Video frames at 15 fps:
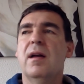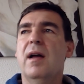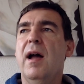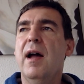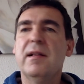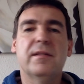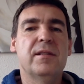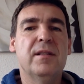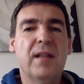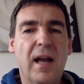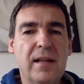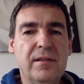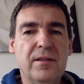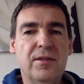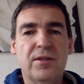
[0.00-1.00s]
And in
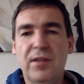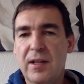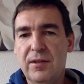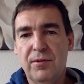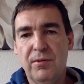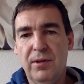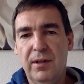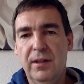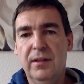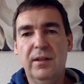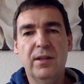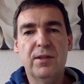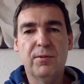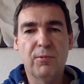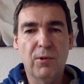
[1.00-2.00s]
19th century, in
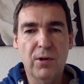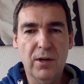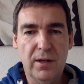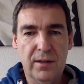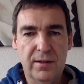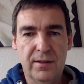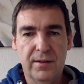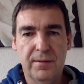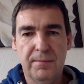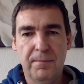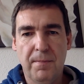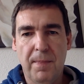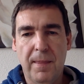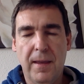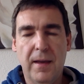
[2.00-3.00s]
his works,
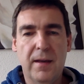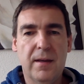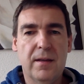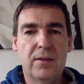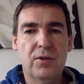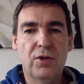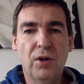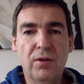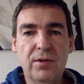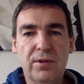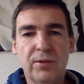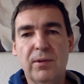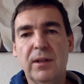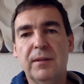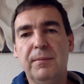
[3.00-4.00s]
John
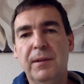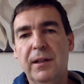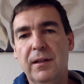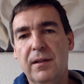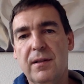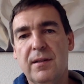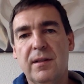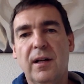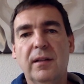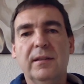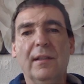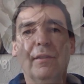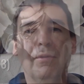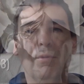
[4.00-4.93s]
Stuart Mill started to